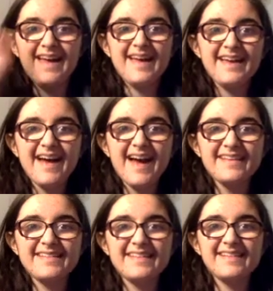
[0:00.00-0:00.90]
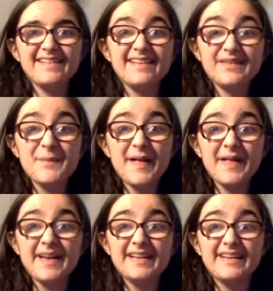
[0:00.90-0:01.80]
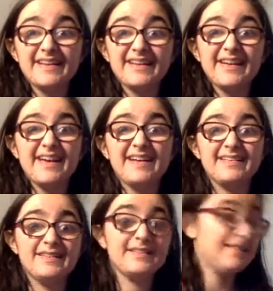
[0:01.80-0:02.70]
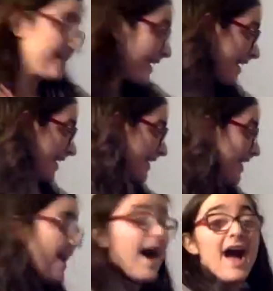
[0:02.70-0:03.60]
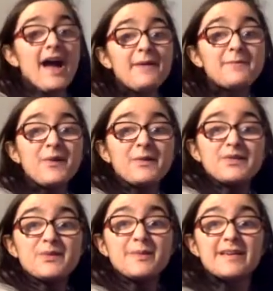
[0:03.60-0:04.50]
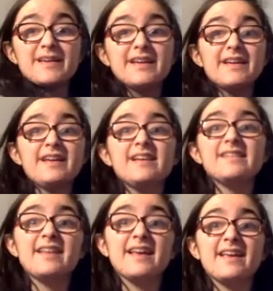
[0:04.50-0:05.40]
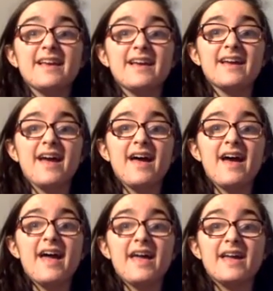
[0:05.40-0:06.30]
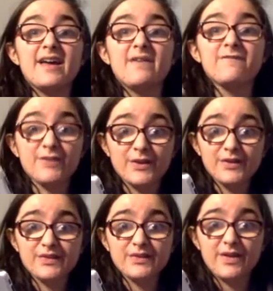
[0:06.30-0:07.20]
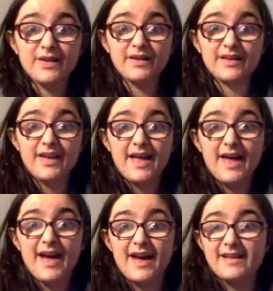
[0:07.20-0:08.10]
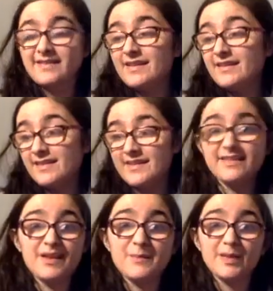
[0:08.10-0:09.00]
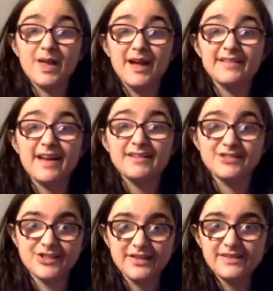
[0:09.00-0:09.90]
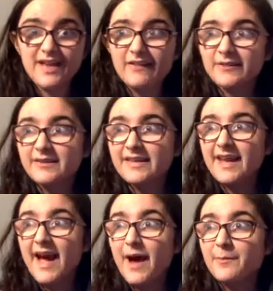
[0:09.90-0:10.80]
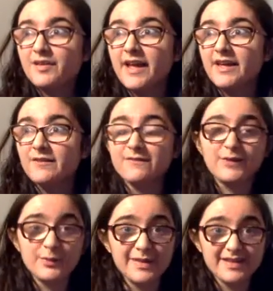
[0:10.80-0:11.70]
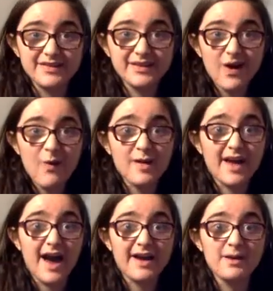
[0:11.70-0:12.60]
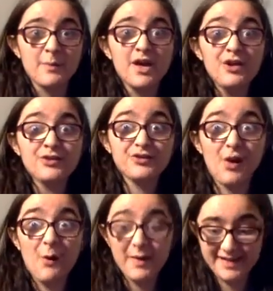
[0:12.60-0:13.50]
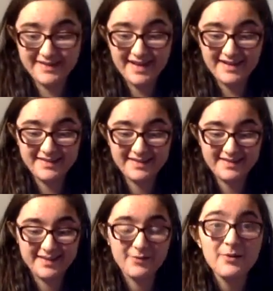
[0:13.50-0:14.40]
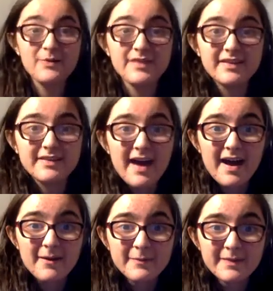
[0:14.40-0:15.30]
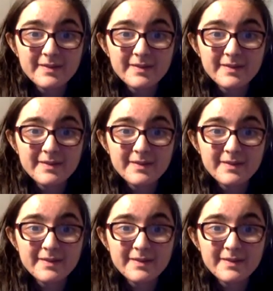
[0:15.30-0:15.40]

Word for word: Hey guys, it's Isabella here, and today I'm going to be taking a first look at Disney Plus. I just downloaded the app like a few minutes ago, and I am so excited to see this app.